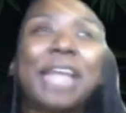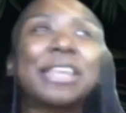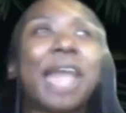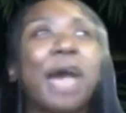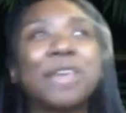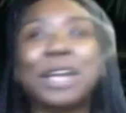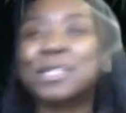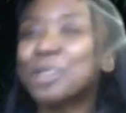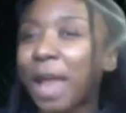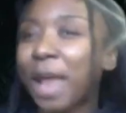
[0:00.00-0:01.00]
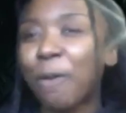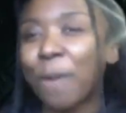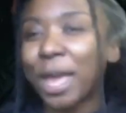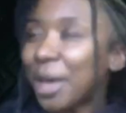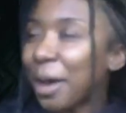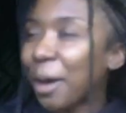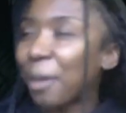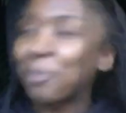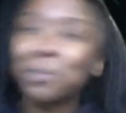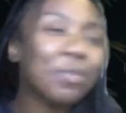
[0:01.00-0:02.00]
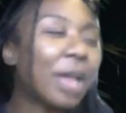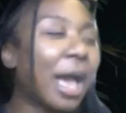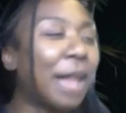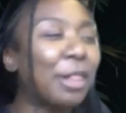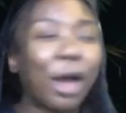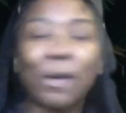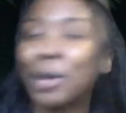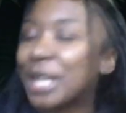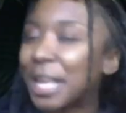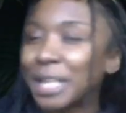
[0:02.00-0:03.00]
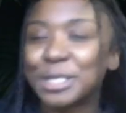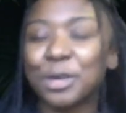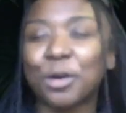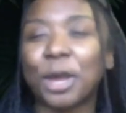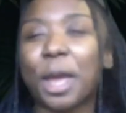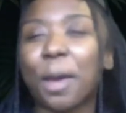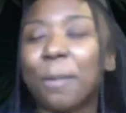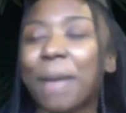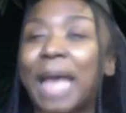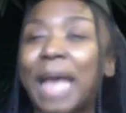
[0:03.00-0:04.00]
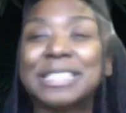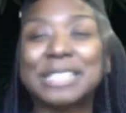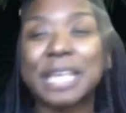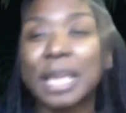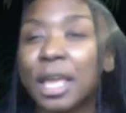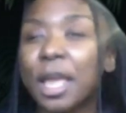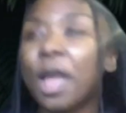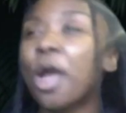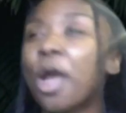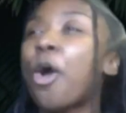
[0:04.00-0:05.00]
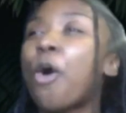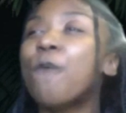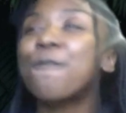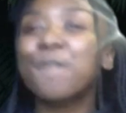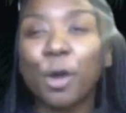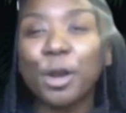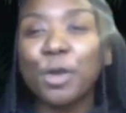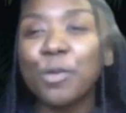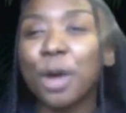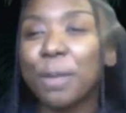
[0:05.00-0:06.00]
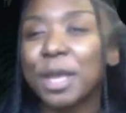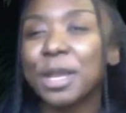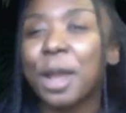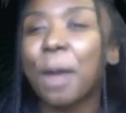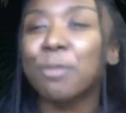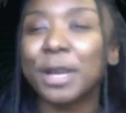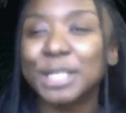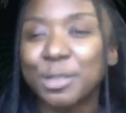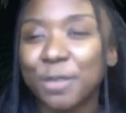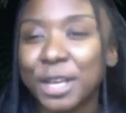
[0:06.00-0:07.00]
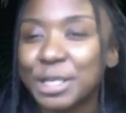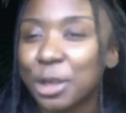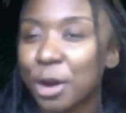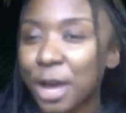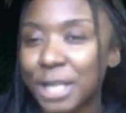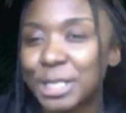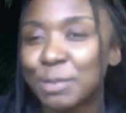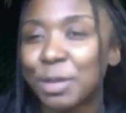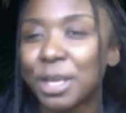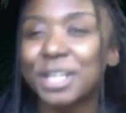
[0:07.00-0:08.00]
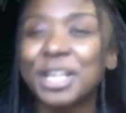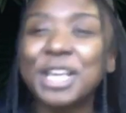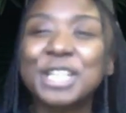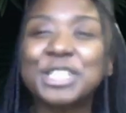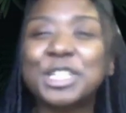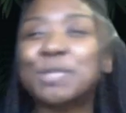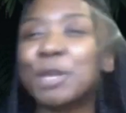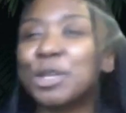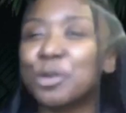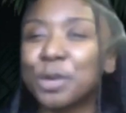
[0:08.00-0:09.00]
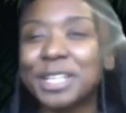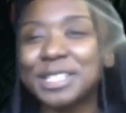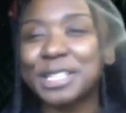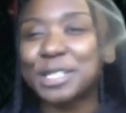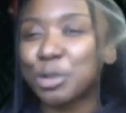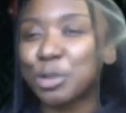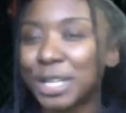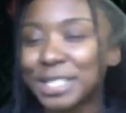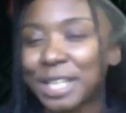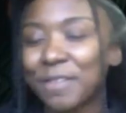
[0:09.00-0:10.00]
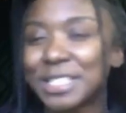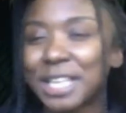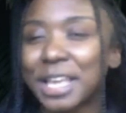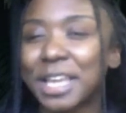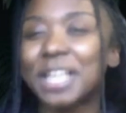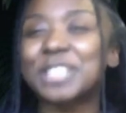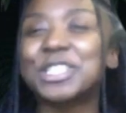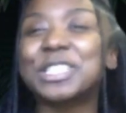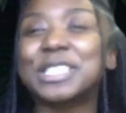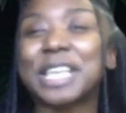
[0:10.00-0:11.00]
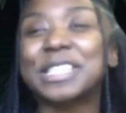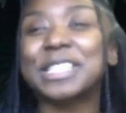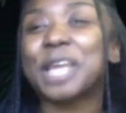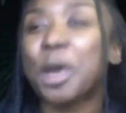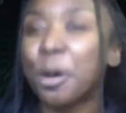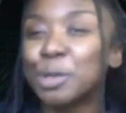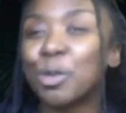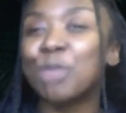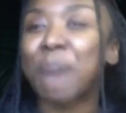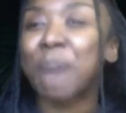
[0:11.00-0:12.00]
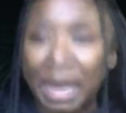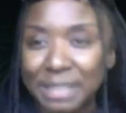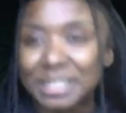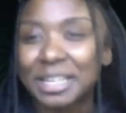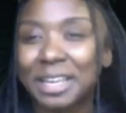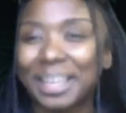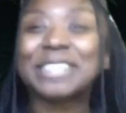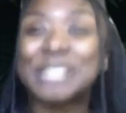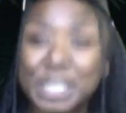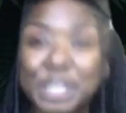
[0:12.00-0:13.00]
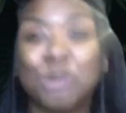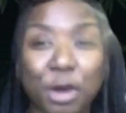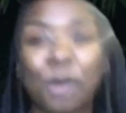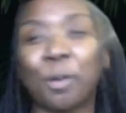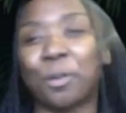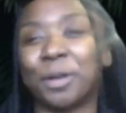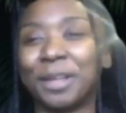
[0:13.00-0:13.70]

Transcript: Now, yesterday I wake up, I log on to Instagram, I see Florida woman breastfeeds their husband. She's been doing it since 2017, and she says it helps with bonding. Is this true?